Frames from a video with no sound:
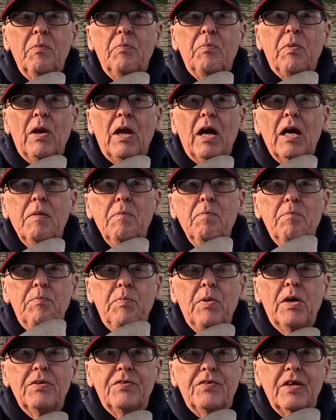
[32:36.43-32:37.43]
But I'm
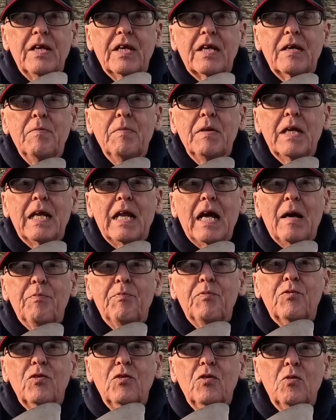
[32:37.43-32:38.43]
buzzing. It gave me an
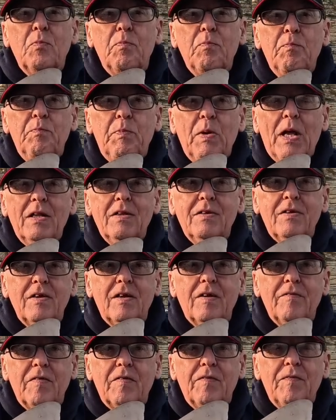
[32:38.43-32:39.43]
absolute
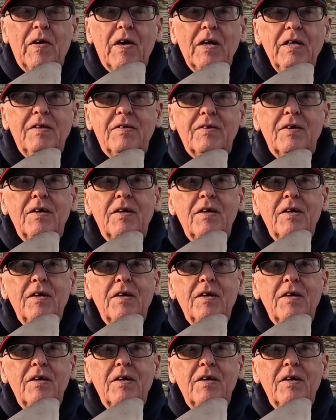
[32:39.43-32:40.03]
belter of a fight.